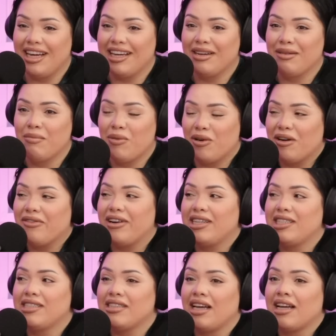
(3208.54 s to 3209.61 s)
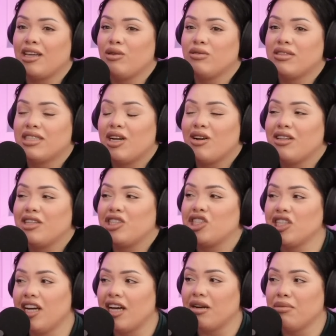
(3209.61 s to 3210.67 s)
like mortified. She's like, you scared the
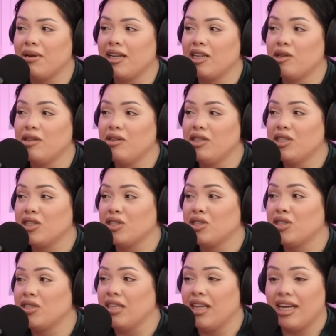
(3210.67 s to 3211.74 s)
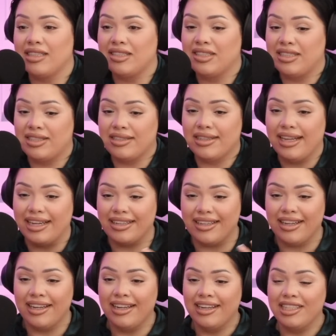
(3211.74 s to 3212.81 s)
shit out of me. Like you literally just
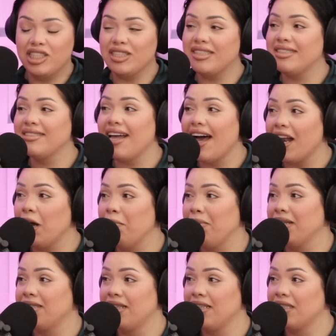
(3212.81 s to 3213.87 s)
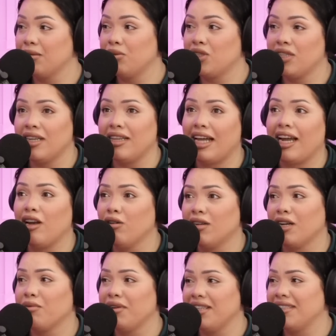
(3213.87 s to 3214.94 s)
just sat up and said some shit, and I looked
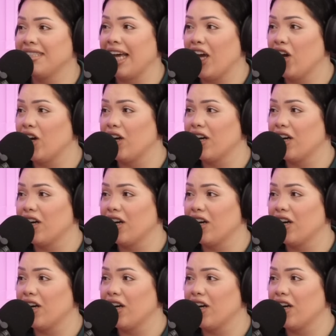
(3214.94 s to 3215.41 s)
like really scared.